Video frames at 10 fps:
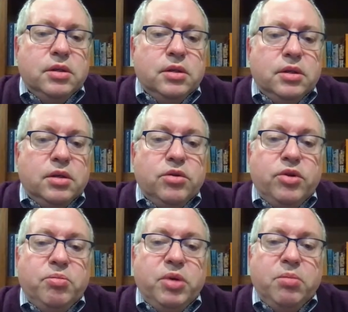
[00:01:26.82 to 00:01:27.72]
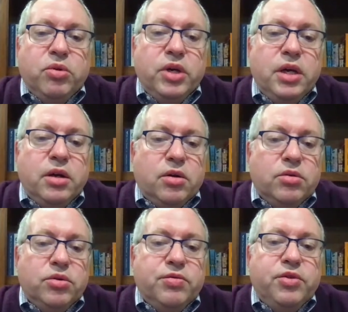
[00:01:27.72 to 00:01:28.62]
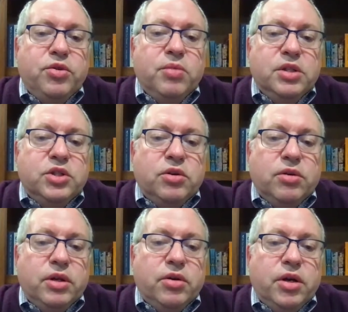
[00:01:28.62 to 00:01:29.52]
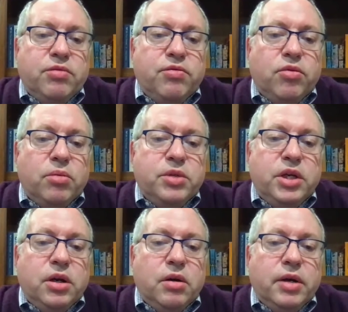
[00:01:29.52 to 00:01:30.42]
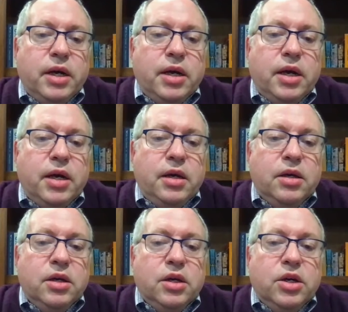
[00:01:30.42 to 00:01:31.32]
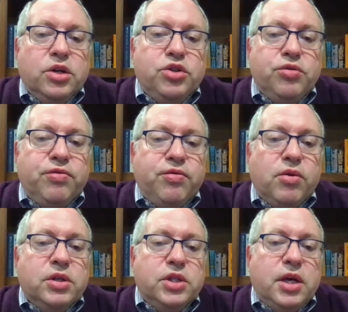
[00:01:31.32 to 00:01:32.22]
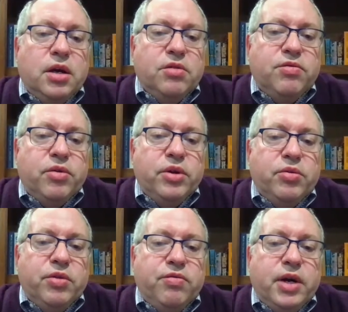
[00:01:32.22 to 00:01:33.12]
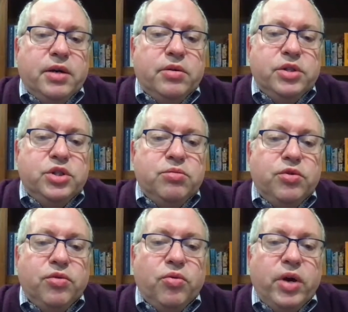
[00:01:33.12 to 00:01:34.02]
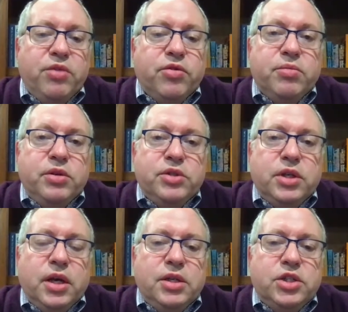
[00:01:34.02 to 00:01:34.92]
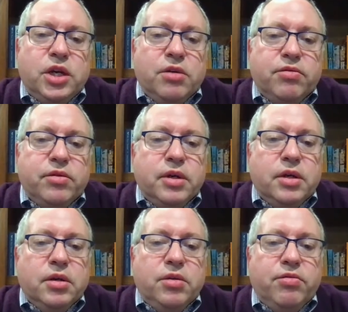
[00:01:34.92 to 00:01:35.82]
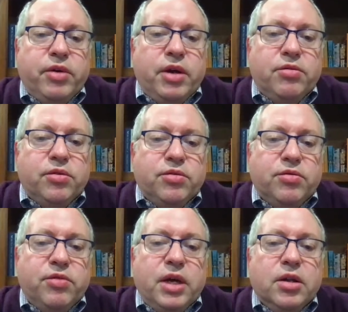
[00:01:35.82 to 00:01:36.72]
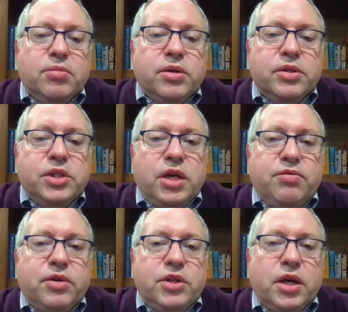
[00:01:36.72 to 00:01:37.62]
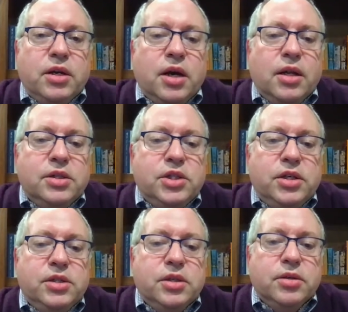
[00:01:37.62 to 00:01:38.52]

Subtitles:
including people here who a few months earlier had formed TRAA, to force California refineries to move away from using HF in favor of available, safer technologies.